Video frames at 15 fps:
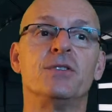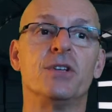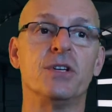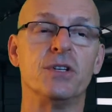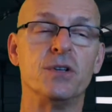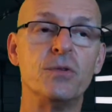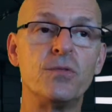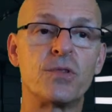Do
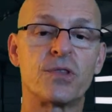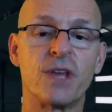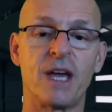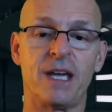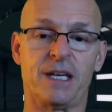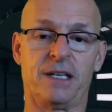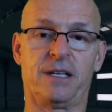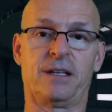you
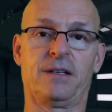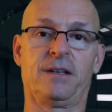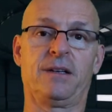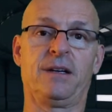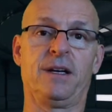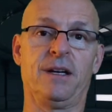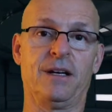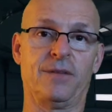think,
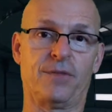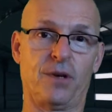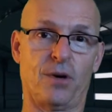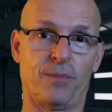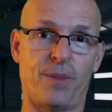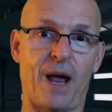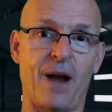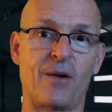and if
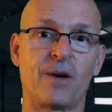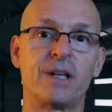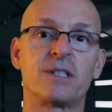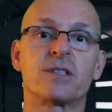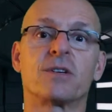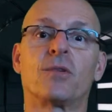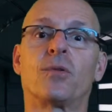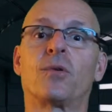you're a
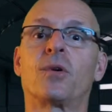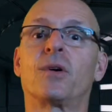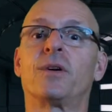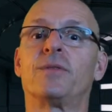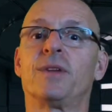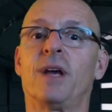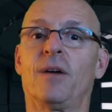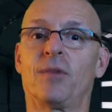parent
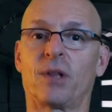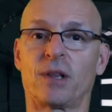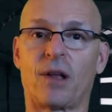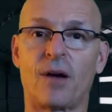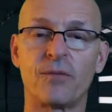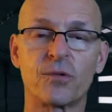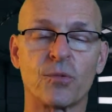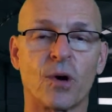or if you have a
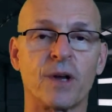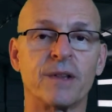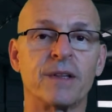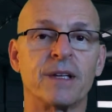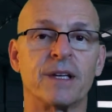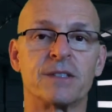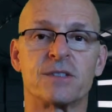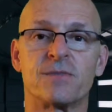loved
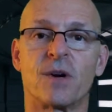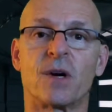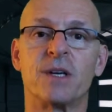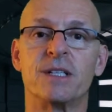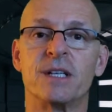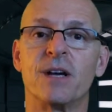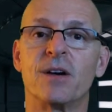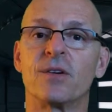one that's
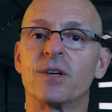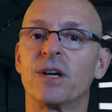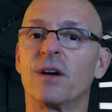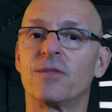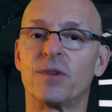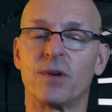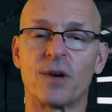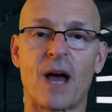very dear to
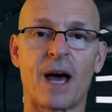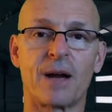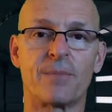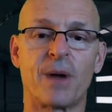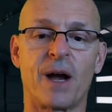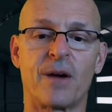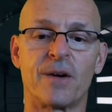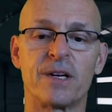you, if you're not a
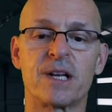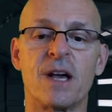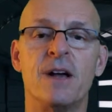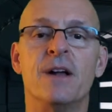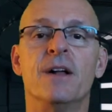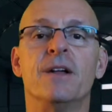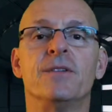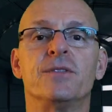parent,
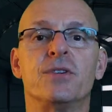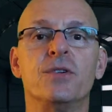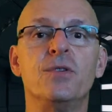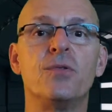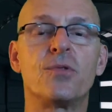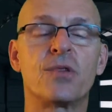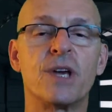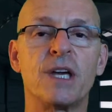do
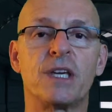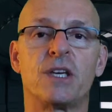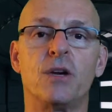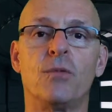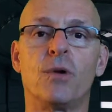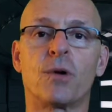you think you